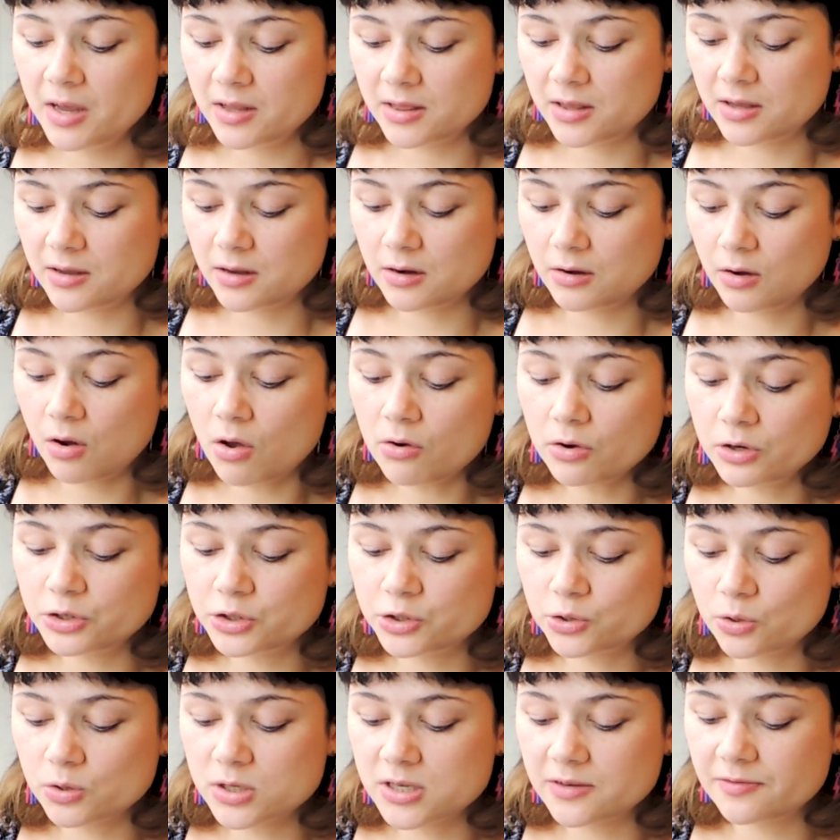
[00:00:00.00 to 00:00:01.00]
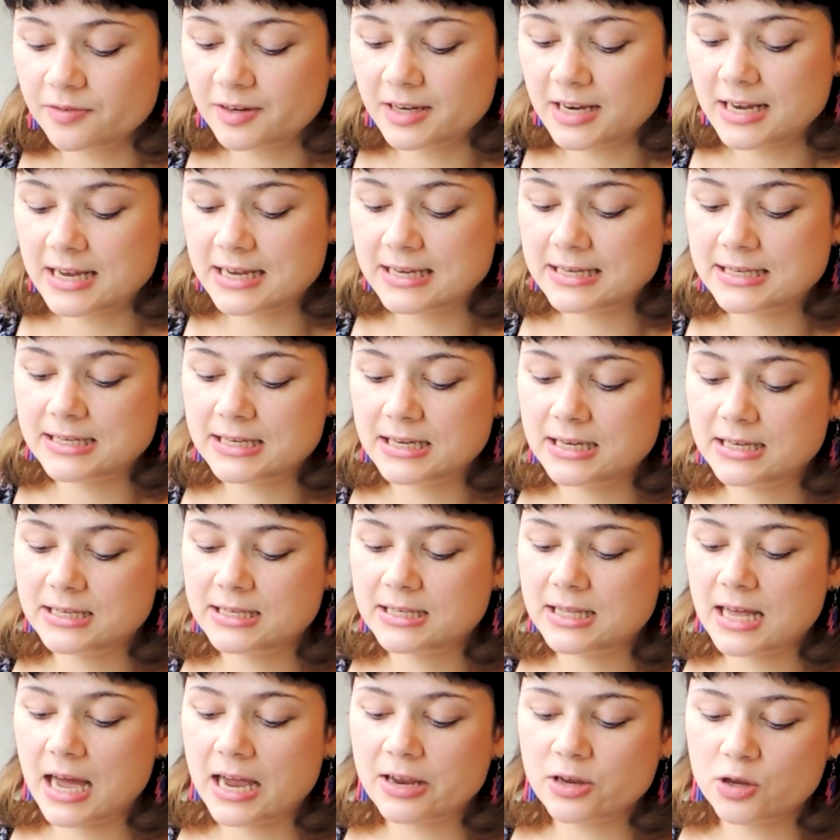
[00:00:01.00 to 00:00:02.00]
The long and short of it
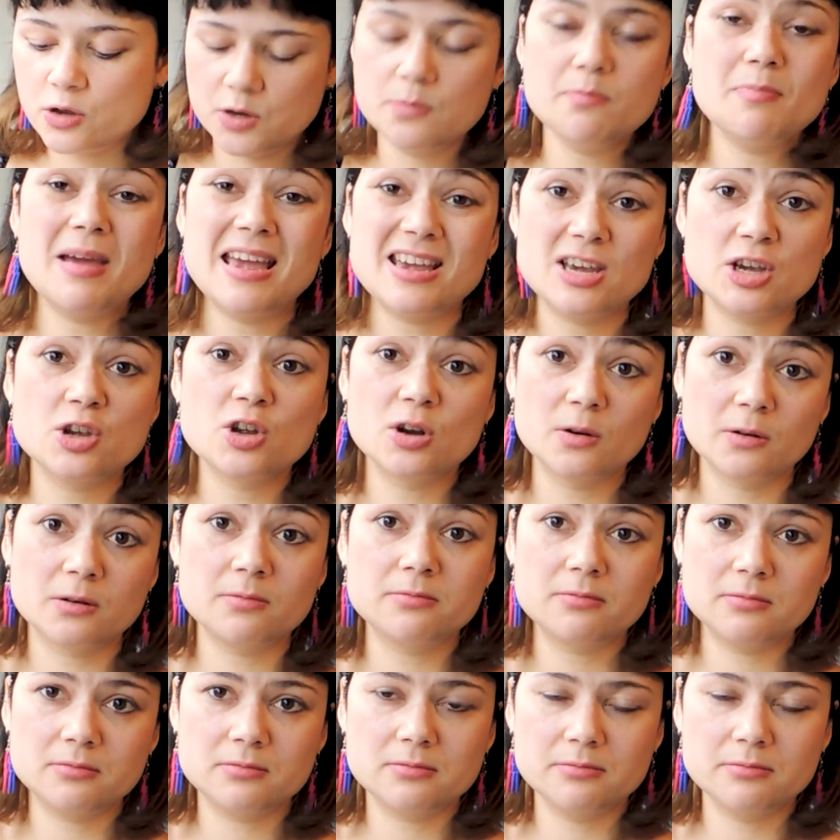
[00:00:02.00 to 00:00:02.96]
is that you make your